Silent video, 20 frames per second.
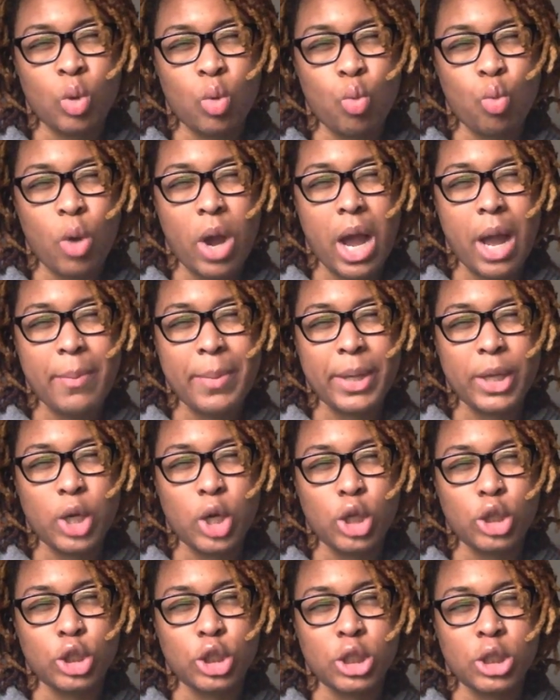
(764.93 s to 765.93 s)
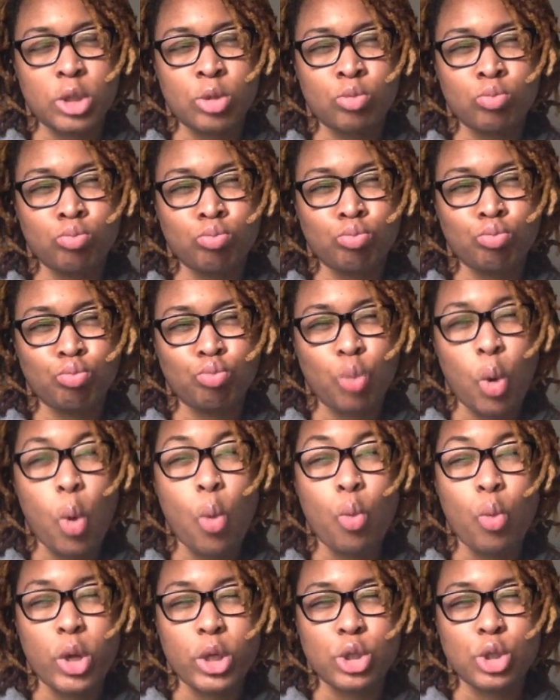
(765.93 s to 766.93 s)
why am I nauseous?
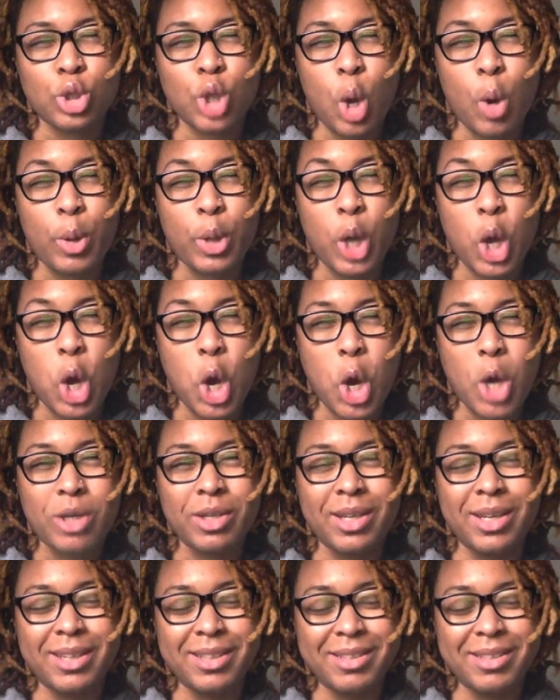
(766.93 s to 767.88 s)
What's going on?